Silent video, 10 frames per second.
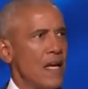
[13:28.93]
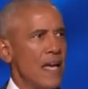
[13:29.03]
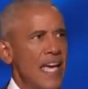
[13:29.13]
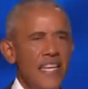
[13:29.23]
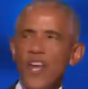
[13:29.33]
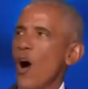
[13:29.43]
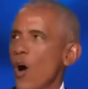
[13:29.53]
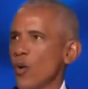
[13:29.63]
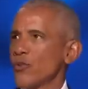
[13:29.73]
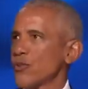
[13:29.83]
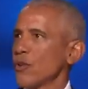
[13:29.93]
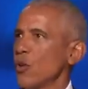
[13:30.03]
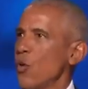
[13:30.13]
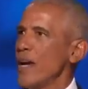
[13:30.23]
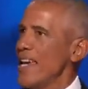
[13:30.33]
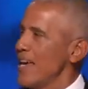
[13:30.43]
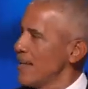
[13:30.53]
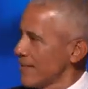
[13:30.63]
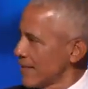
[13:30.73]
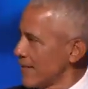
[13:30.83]
He knows who he
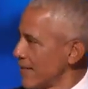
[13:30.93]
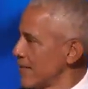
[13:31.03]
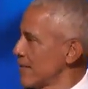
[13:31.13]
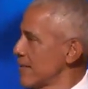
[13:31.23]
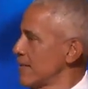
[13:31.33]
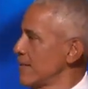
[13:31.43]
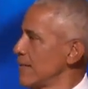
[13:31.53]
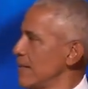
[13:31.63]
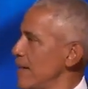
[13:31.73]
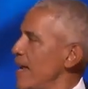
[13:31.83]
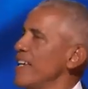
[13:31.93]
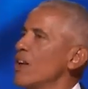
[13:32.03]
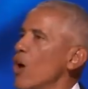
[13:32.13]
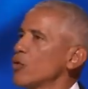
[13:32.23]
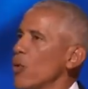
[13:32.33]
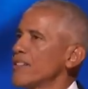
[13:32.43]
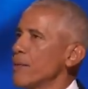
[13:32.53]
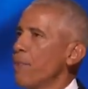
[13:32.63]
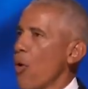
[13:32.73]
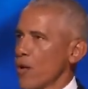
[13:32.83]
is, and he knows what's
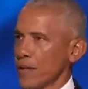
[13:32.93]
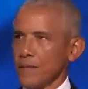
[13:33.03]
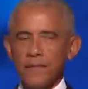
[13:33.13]
important.